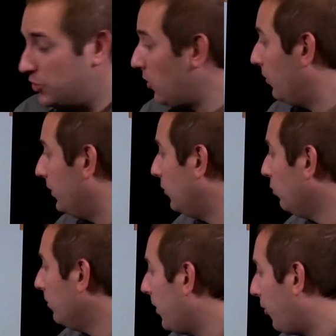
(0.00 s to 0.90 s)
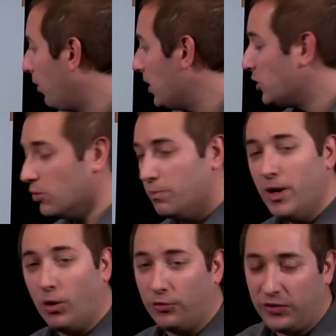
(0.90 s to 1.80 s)
So it will be 32
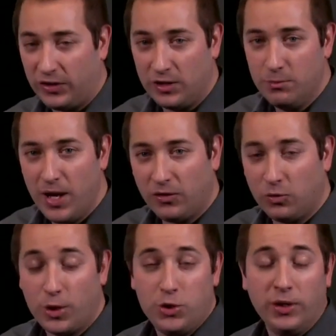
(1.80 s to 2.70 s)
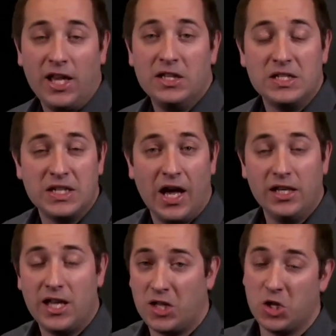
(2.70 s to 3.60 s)
or 16 bits, but you can
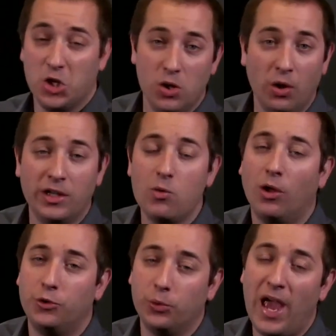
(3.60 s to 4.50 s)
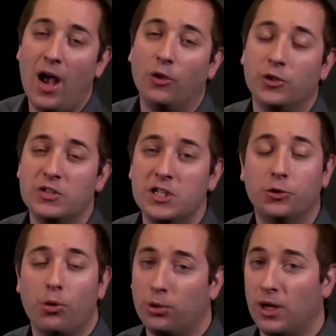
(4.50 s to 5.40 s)
decide that you only want to count until
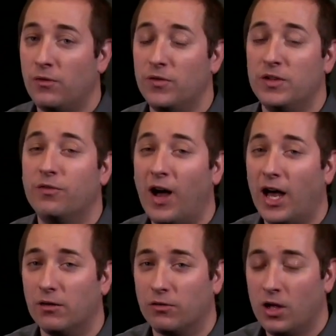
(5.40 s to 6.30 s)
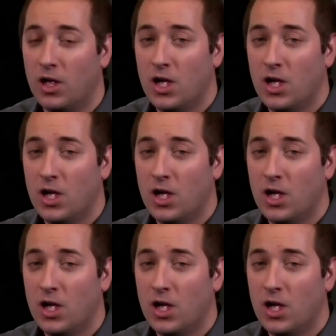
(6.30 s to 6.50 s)
255.